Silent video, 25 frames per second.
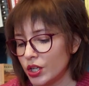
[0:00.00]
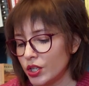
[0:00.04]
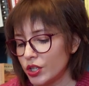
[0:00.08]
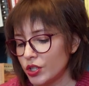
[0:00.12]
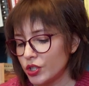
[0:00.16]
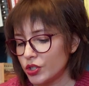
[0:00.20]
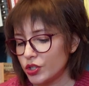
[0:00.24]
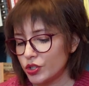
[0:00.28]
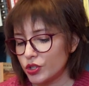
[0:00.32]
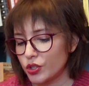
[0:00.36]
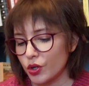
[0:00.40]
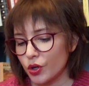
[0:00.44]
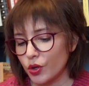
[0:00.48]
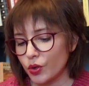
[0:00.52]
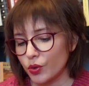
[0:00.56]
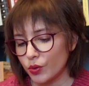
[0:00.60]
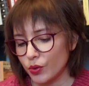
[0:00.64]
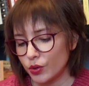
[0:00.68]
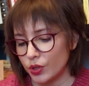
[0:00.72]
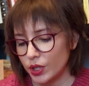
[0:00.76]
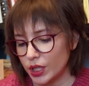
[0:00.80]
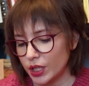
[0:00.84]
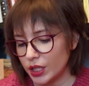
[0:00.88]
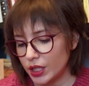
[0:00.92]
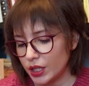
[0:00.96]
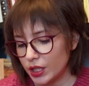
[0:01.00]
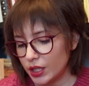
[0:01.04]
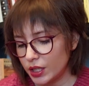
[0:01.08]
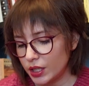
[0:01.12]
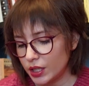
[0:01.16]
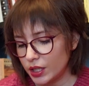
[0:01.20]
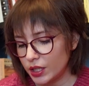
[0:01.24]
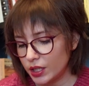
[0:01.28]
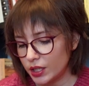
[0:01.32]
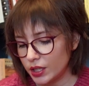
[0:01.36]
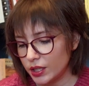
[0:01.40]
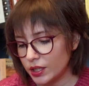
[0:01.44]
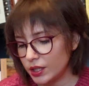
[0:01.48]
So,
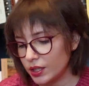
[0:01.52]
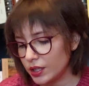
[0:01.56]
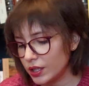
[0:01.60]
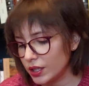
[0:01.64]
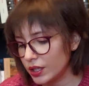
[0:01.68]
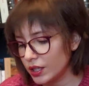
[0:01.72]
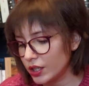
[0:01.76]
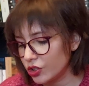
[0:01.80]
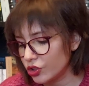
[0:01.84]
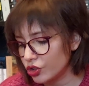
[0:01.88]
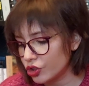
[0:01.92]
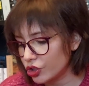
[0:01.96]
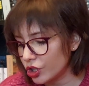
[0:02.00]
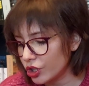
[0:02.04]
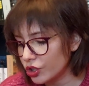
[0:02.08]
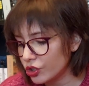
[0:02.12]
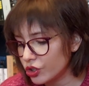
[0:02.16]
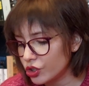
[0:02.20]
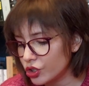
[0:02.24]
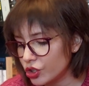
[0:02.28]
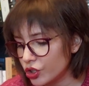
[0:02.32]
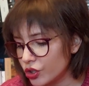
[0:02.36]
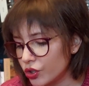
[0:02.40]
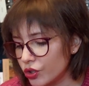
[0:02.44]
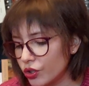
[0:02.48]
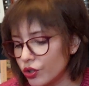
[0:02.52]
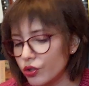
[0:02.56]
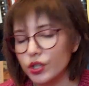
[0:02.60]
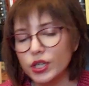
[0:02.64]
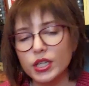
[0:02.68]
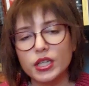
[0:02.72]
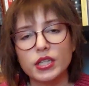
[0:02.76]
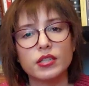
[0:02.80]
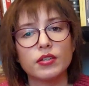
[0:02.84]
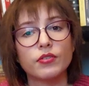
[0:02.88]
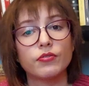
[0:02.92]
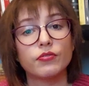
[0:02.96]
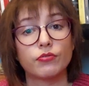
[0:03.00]
Jean Giono
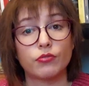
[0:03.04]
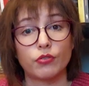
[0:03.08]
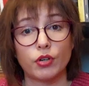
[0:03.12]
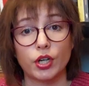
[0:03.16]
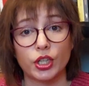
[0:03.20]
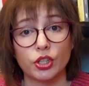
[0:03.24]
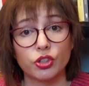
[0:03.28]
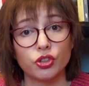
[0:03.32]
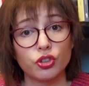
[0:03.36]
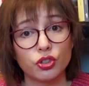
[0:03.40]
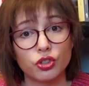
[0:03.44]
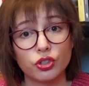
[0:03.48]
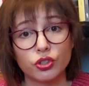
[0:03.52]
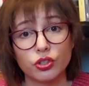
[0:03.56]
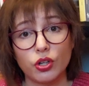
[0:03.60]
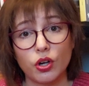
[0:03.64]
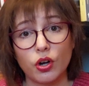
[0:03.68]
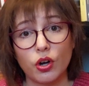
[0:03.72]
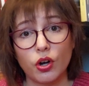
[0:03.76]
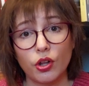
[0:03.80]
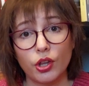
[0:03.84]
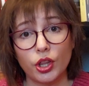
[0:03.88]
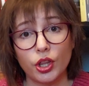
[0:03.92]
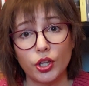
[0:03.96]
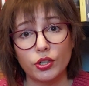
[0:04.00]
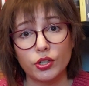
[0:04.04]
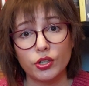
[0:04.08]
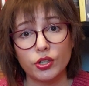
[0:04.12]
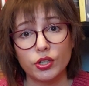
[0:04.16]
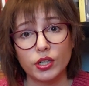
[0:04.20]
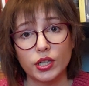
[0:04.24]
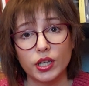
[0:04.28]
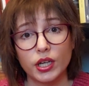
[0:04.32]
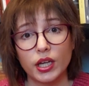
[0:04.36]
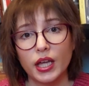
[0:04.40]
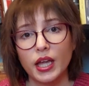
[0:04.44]
is a French author,